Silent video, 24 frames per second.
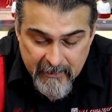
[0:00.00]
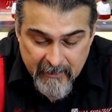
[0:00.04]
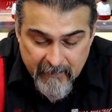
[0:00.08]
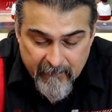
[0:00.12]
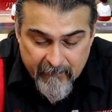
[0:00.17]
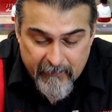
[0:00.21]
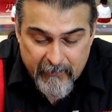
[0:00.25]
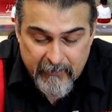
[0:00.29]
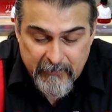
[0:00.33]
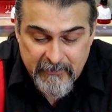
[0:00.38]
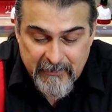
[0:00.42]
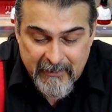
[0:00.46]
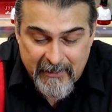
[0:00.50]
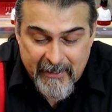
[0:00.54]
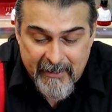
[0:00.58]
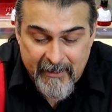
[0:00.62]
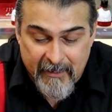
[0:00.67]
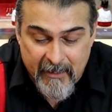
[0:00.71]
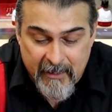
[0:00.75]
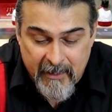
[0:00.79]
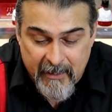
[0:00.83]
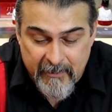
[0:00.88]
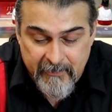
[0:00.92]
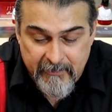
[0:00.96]
There's a lot
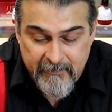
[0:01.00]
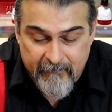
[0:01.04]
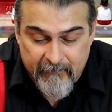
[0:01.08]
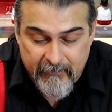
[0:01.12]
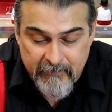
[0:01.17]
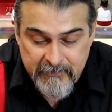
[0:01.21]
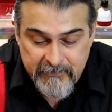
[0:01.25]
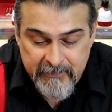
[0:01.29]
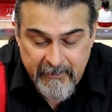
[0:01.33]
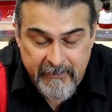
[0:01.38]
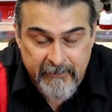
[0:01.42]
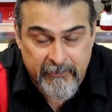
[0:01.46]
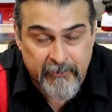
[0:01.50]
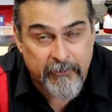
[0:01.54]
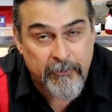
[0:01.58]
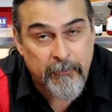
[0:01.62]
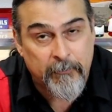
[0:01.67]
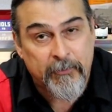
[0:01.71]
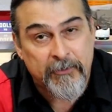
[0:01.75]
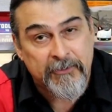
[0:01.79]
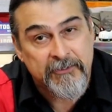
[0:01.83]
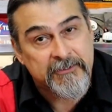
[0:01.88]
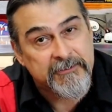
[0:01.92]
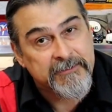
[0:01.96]
of controversy. Do you
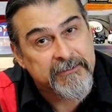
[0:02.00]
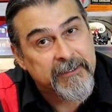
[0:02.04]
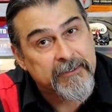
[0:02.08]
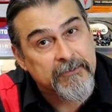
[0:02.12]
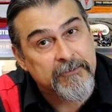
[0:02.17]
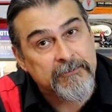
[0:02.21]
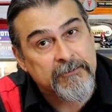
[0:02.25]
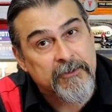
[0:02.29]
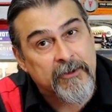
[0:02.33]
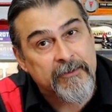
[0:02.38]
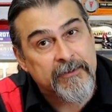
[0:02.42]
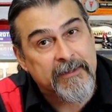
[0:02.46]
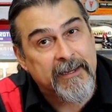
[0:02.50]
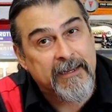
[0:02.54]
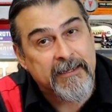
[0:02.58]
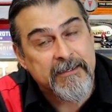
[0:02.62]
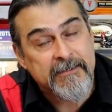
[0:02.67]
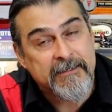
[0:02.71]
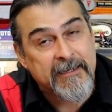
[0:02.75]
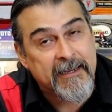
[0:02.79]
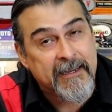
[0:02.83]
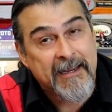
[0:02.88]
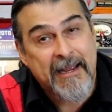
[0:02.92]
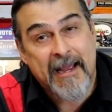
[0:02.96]
put the seals on the
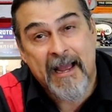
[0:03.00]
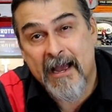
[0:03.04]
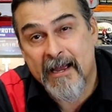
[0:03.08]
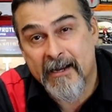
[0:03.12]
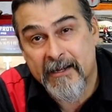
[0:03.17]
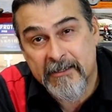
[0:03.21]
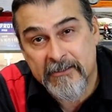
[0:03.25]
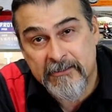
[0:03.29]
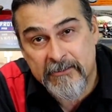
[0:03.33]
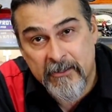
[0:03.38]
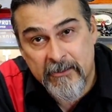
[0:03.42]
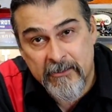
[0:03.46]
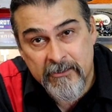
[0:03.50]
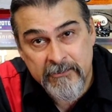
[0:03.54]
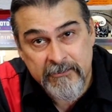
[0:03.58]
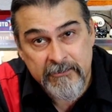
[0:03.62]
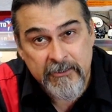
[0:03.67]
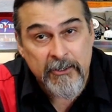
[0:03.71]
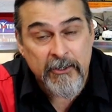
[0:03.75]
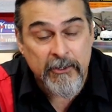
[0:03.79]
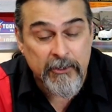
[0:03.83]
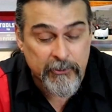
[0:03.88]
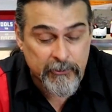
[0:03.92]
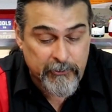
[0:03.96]
intake and exhaust?
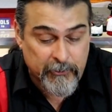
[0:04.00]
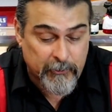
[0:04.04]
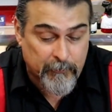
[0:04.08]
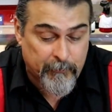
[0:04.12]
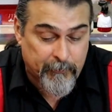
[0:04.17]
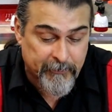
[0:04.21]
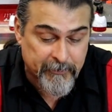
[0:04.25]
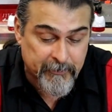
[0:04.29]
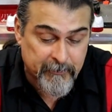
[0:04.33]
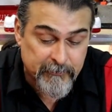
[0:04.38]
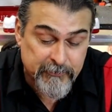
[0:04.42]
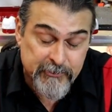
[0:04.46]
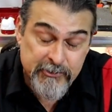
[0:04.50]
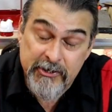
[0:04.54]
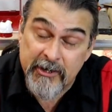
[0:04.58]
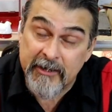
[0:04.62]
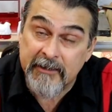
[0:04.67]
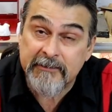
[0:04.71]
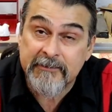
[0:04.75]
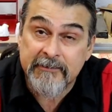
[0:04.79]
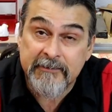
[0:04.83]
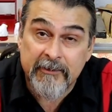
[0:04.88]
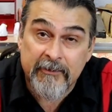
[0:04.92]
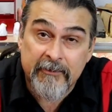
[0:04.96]
Do you put them
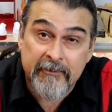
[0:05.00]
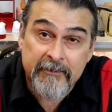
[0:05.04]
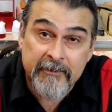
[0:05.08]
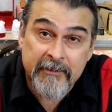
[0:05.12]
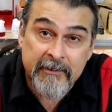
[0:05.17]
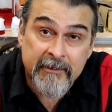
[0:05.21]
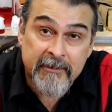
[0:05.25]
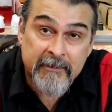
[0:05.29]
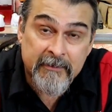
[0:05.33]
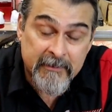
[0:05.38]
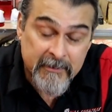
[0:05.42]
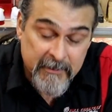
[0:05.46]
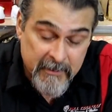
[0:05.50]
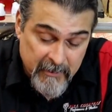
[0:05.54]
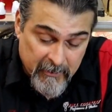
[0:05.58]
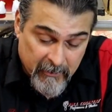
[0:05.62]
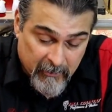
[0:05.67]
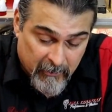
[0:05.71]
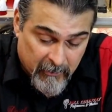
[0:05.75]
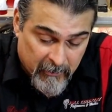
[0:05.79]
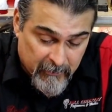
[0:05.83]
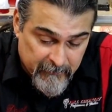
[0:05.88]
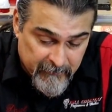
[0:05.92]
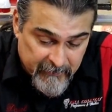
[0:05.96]
just on
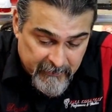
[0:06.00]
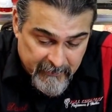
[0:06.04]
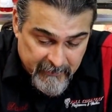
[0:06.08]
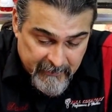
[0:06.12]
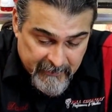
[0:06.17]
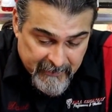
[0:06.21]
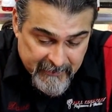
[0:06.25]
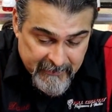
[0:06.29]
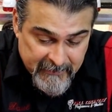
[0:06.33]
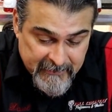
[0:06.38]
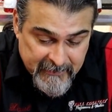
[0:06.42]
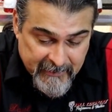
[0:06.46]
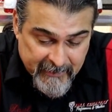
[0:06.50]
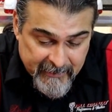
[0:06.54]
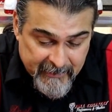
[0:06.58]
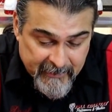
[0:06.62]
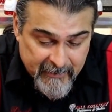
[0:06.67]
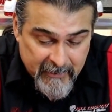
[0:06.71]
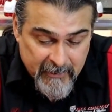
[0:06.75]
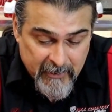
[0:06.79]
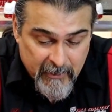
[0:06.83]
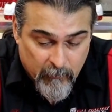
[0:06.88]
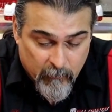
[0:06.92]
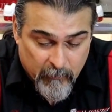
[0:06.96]
the
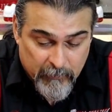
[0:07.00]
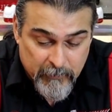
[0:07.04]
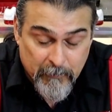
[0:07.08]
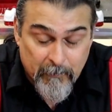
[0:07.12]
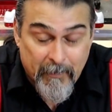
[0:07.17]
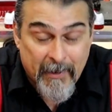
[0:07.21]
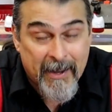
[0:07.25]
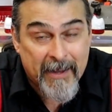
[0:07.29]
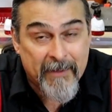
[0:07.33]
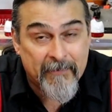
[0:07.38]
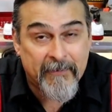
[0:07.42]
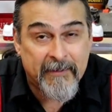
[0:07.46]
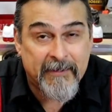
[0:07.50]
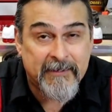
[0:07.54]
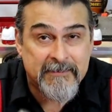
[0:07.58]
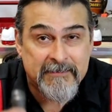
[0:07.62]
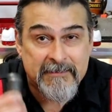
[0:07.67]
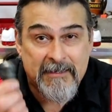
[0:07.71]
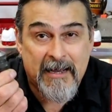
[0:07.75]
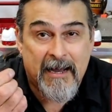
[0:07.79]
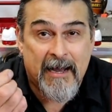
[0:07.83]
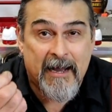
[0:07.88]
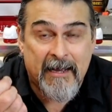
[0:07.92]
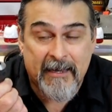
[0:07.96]
intake? When you buy these
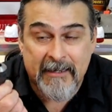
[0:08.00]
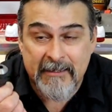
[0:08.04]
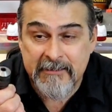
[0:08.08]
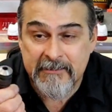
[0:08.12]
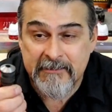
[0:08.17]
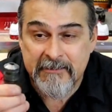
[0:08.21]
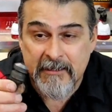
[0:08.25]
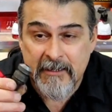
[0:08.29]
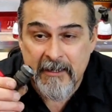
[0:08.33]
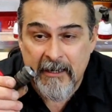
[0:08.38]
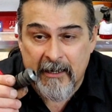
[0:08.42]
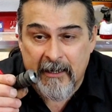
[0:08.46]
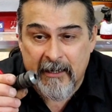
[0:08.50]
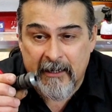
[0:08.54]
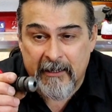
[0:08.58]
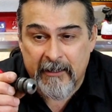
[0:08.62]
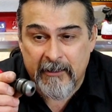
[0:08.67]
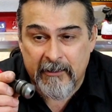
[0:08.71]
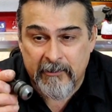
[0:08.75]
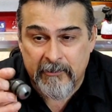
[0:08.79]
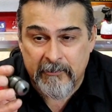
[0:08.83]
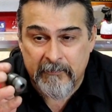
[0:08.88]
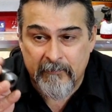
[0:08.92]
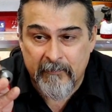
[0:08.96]
guides,
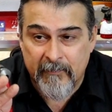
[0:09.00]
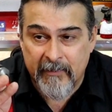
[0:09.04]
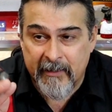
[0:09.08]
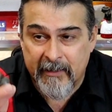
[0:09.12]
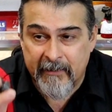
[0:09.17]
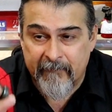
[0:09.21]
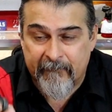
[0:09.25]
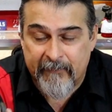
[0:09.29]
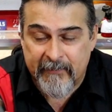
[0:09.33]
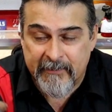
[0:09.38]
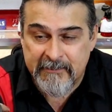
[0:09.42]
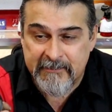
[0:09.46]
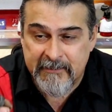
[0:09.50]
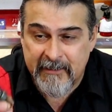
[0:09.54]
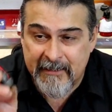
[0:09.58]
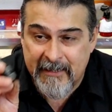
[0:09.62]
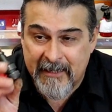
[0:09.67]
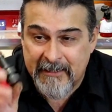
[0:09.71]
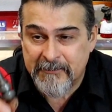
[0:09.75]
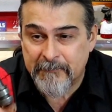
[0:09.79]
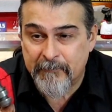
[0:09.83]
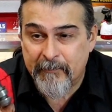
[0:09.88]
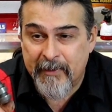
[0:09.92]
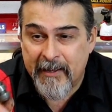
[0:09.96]
if it's an
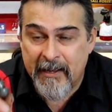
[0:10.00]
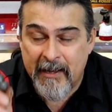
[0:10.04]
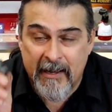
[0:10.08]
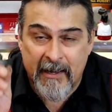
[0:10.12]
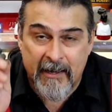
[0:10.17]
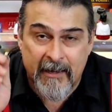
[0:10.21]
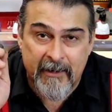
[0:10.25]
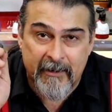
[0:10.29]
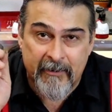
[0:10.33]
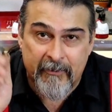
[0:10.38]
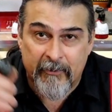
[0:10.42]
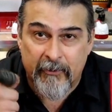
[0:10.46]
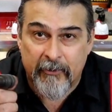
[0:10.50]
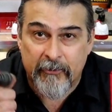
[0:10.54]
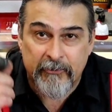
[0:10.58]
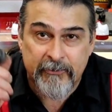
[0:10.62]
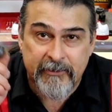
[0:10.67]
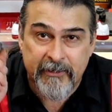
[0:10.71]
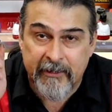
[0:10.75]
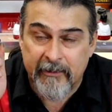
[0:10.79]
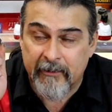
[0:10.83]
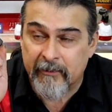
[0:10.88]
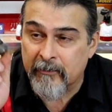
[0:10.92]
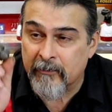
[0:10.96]
SBI or an
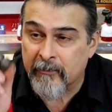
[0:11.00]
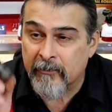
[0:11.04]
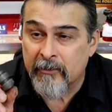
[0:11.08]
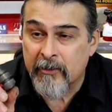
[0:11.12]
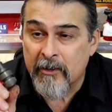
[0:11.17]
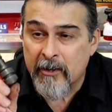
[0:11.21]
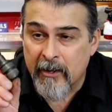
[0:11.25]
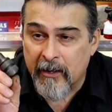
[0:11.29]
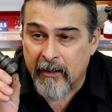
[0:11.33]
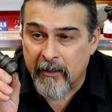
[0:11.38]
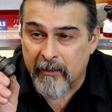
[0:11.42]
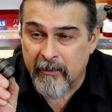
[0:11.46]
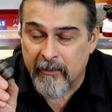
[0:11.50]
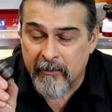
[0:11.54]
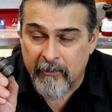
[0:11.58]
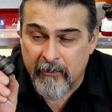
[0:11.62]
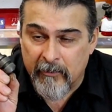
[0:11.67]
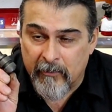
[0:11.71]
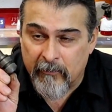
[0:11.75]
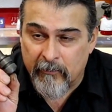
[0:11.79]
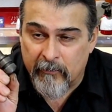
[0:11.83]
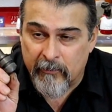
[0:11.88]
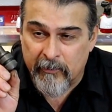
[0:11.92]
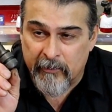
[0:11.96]
Urtel
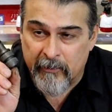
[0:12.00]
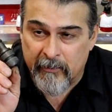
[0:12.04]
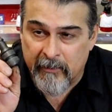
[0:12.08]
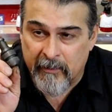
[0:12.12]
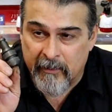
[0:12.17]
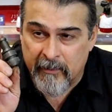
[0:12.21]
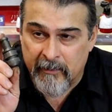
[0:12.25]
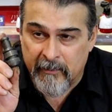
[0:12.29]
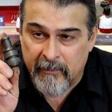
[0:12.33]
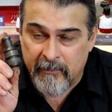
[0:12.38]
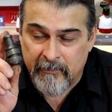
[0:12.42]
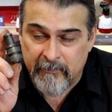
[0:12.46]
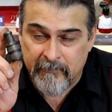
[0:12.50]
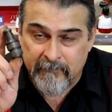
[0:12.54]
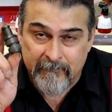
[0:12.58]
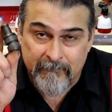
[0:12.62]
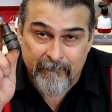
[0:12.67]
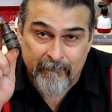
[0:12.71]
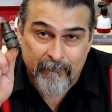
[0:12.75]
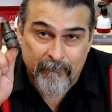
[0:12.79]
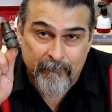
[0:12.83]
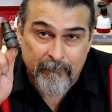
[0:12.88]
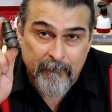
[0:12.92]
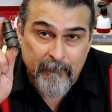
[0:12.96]

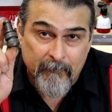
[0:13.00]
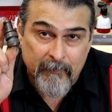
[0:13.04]
or